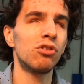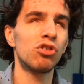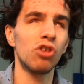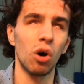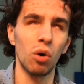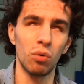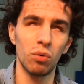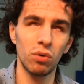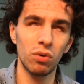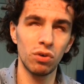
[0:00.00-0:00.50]

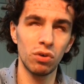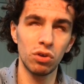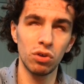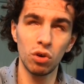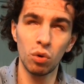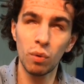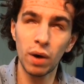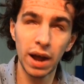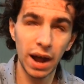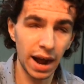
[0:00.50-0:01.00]
So,
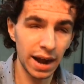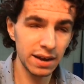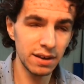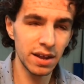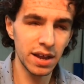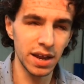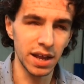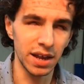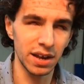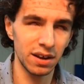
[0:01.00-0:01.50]
the way I
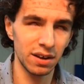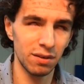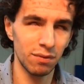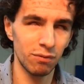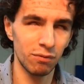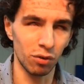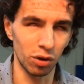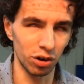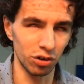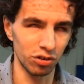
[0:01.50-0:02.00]
did it,
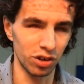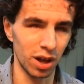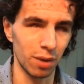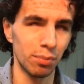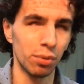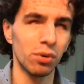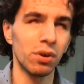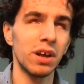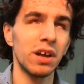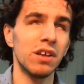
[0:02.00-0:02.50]
for
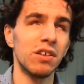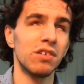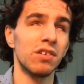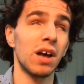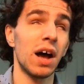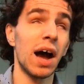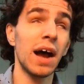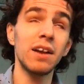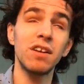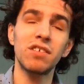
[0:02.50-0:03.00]
example,
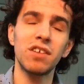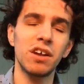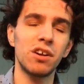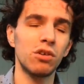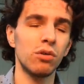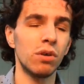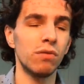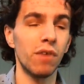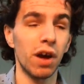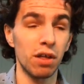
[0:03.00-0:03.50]
is I
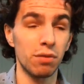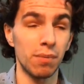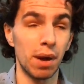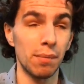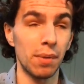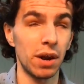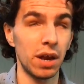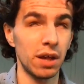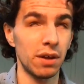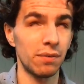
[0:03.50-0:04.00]
decided to invest
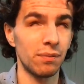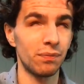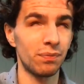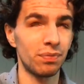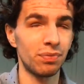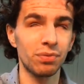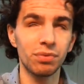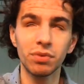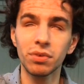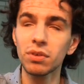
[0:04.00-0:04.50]
my money.
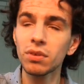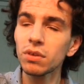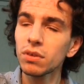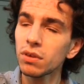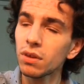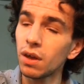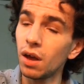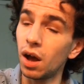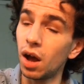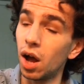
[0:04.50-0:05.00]

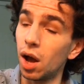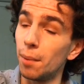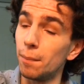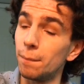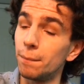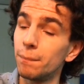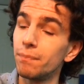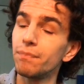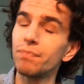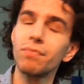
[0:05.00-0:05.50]

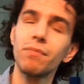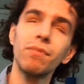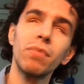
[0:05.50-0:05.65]
Um,